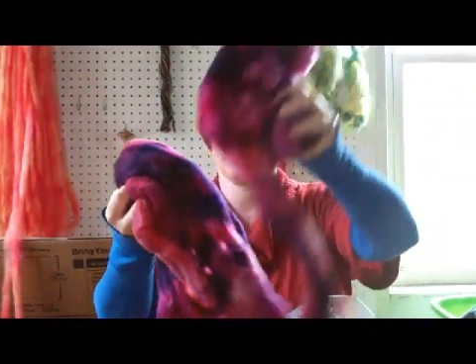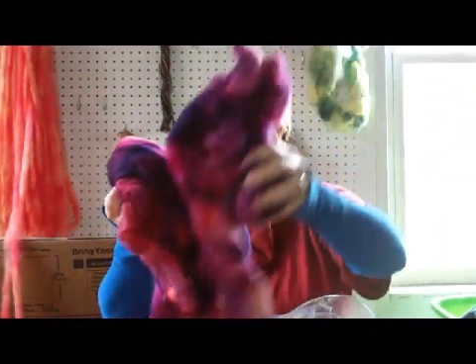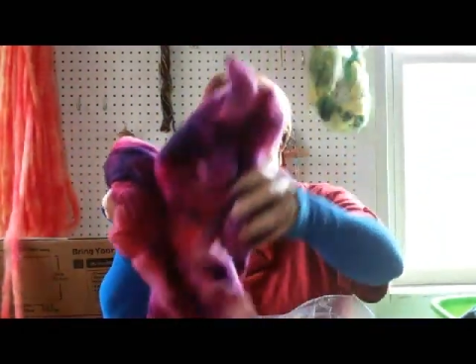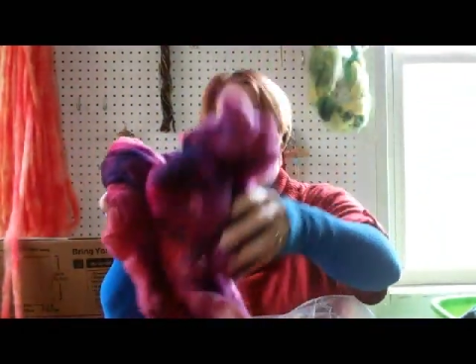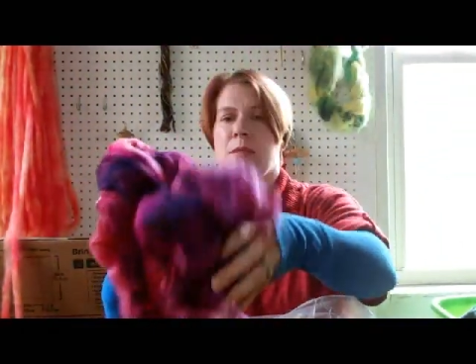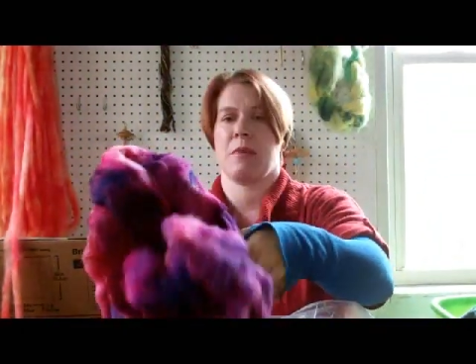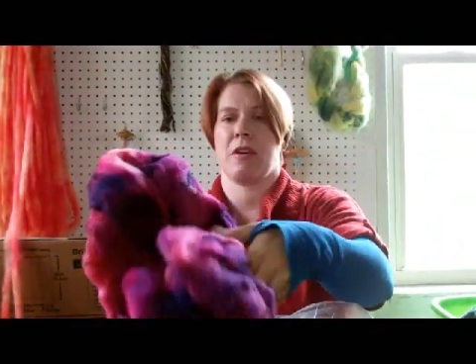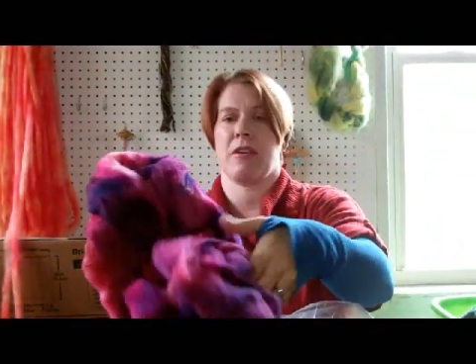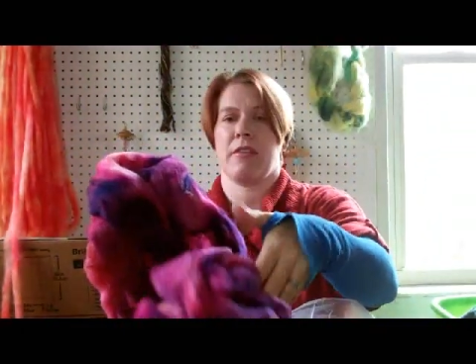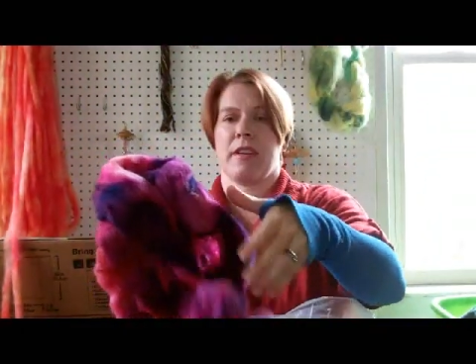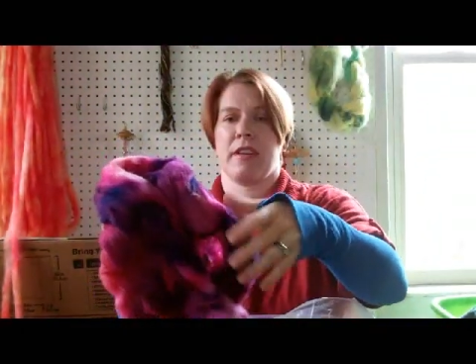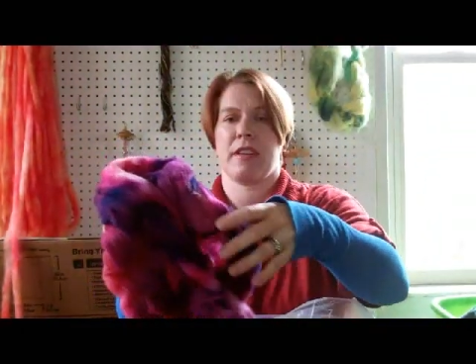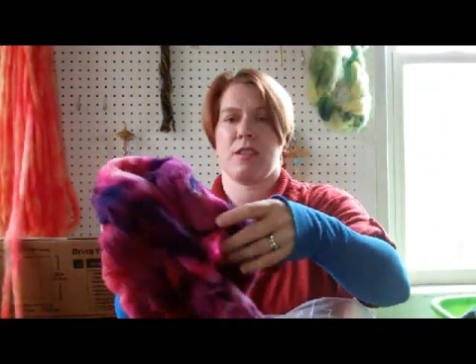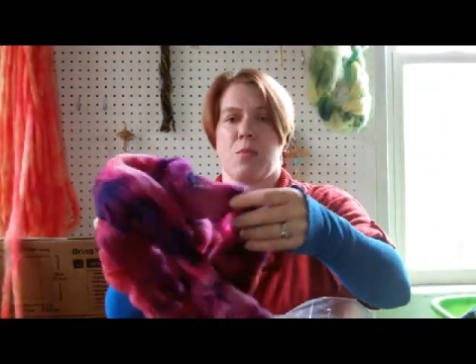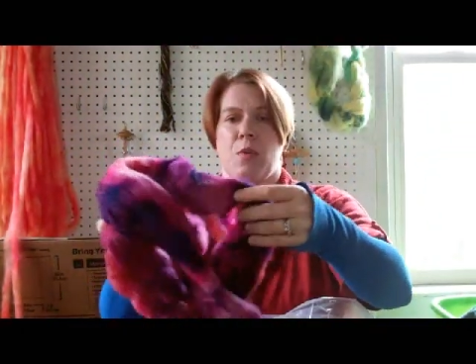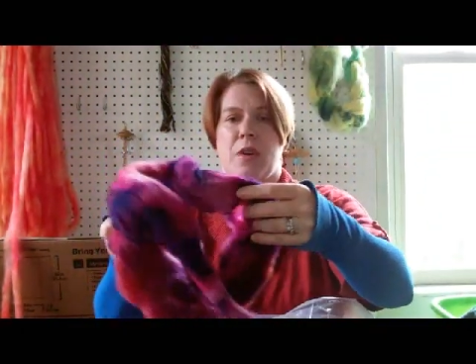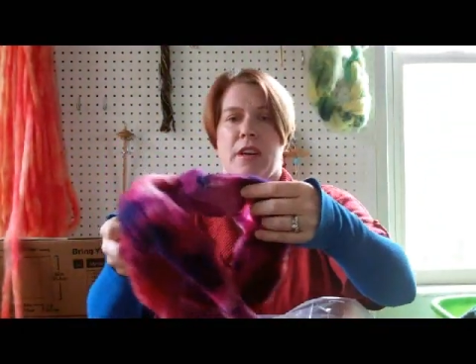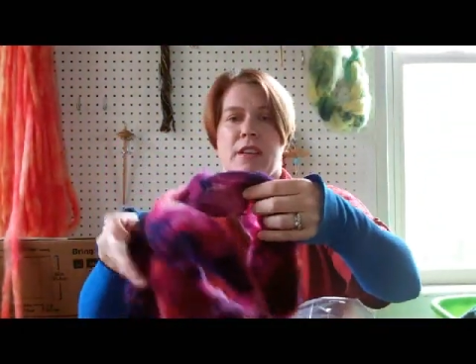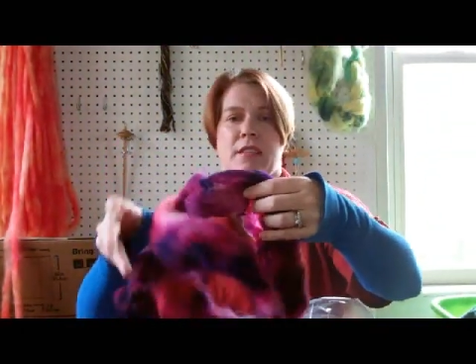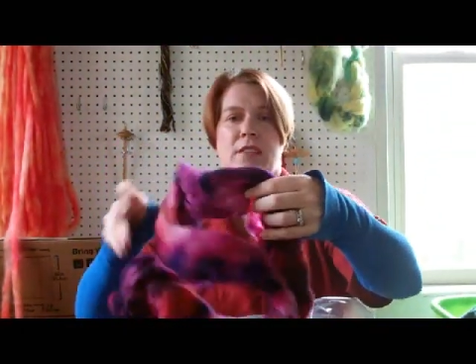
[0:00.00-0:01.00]
There's some
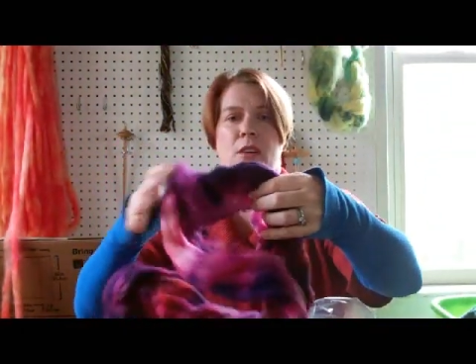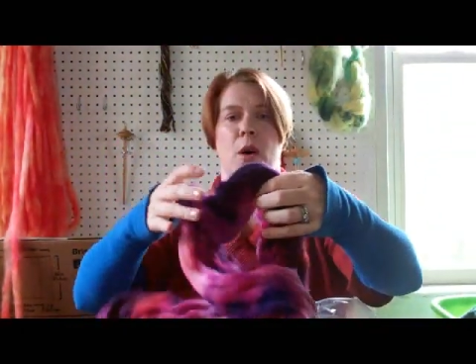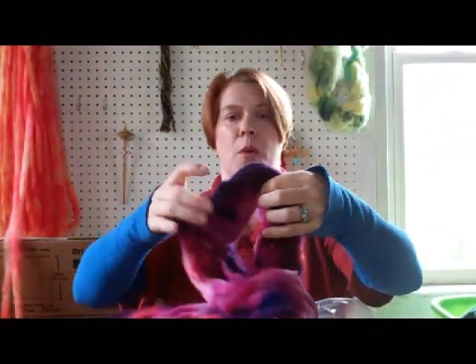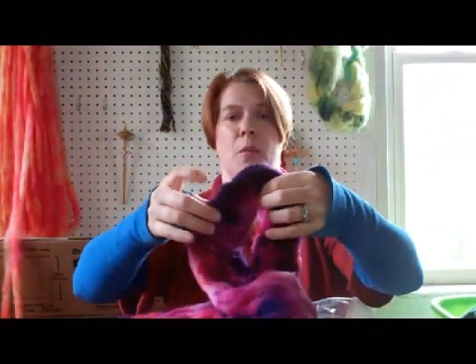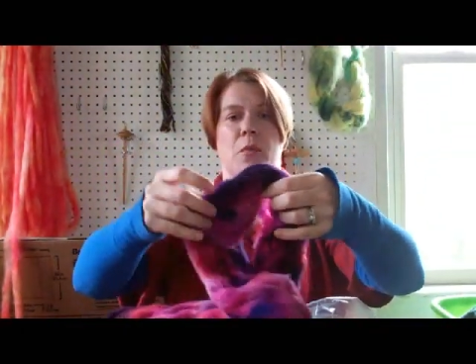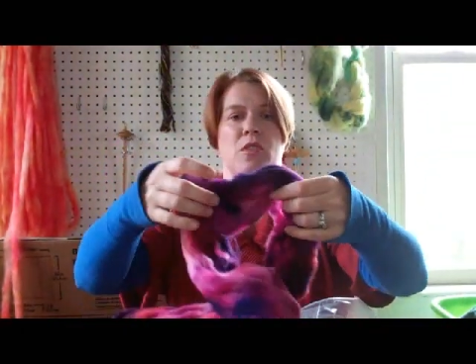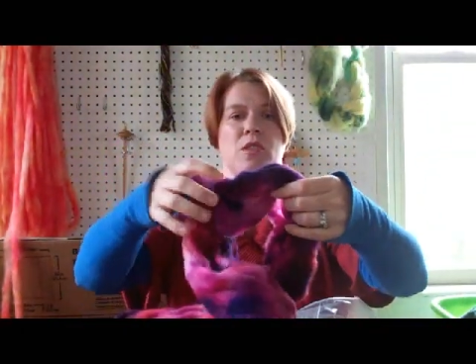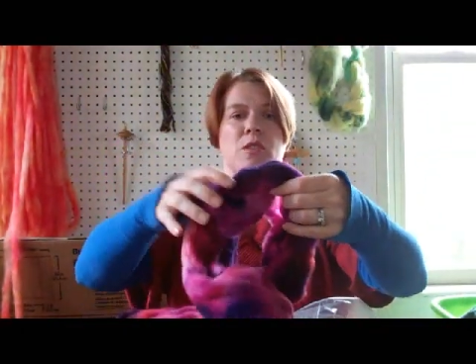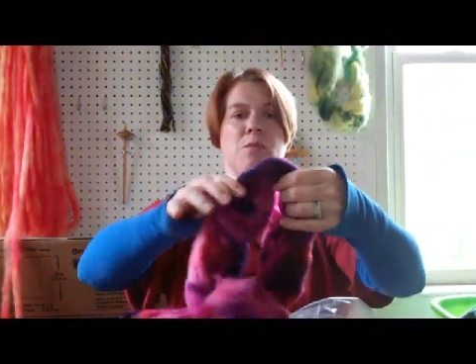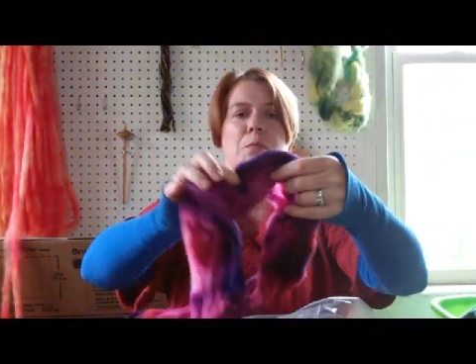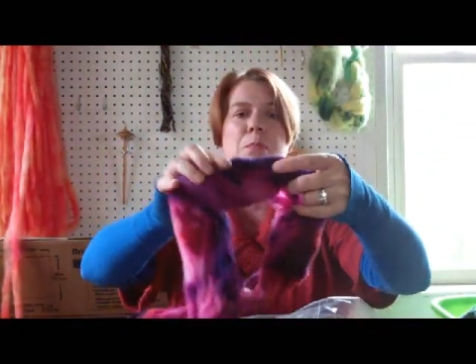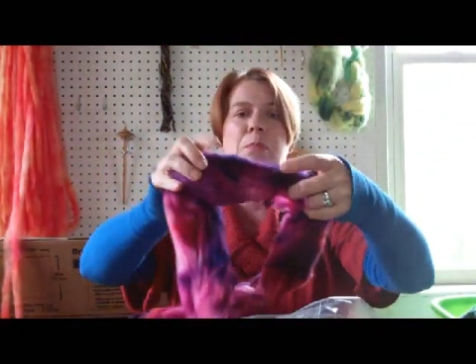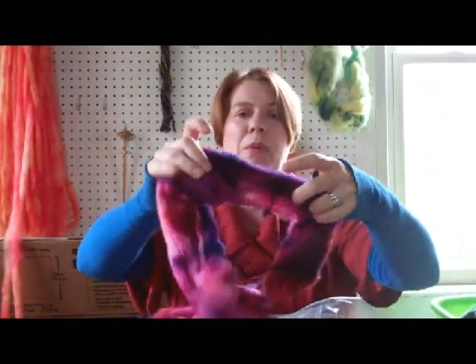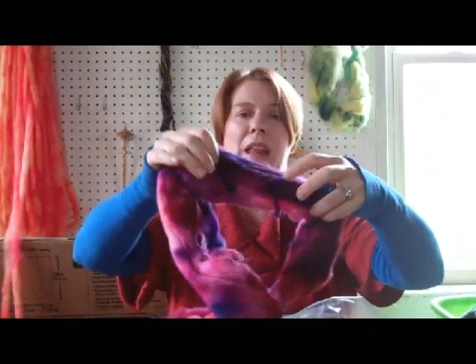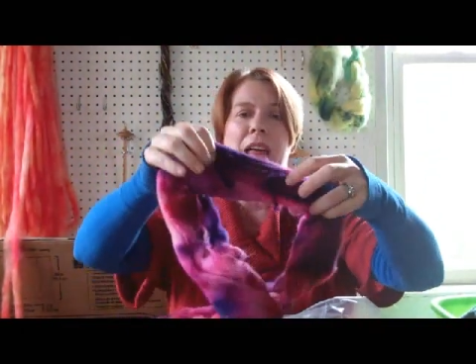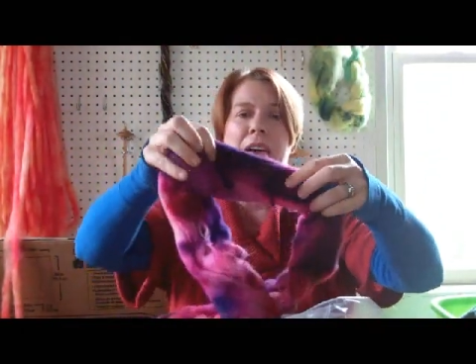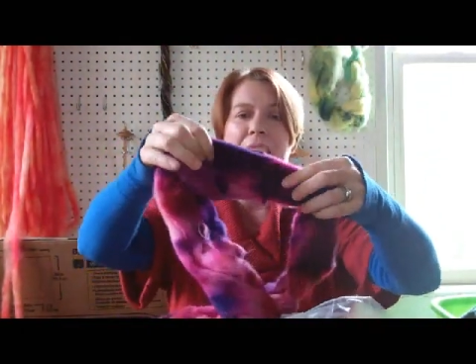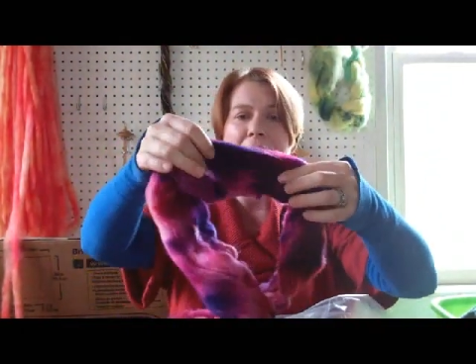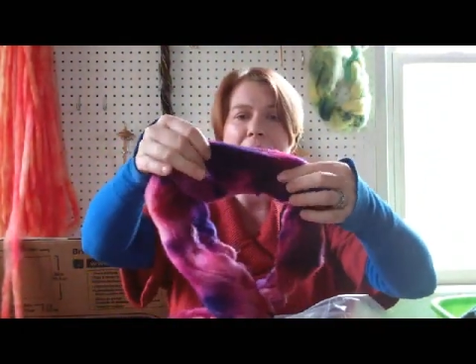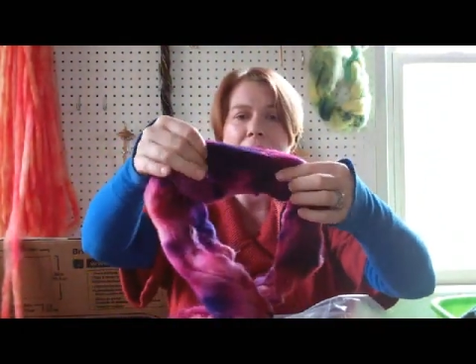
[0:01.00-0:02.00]
areas where it's almost
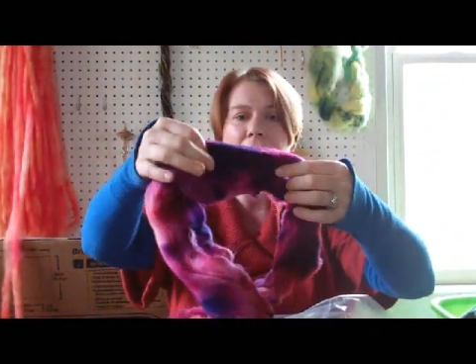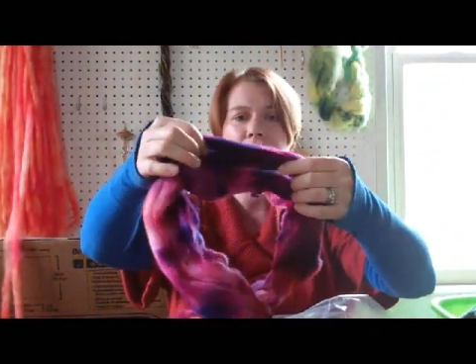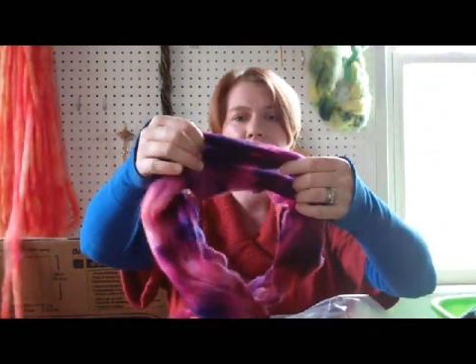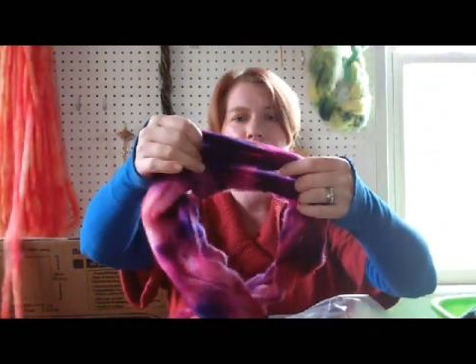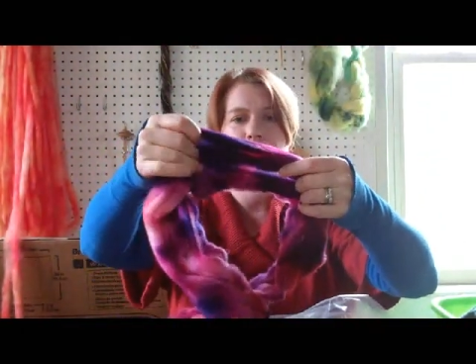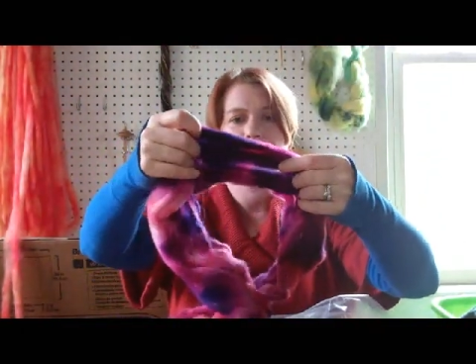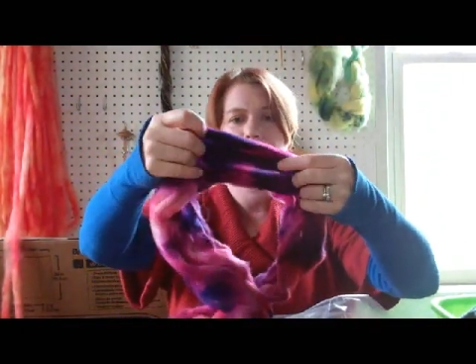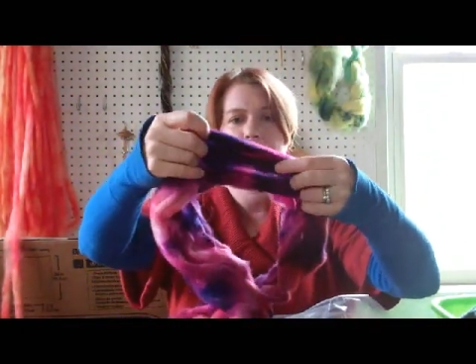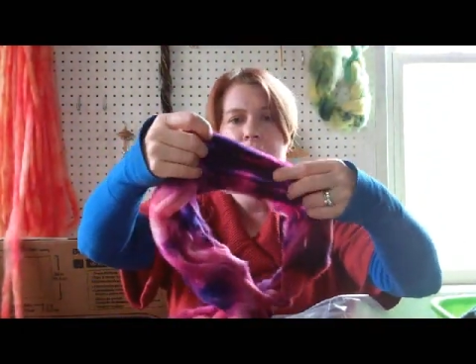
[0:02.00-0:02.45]
black.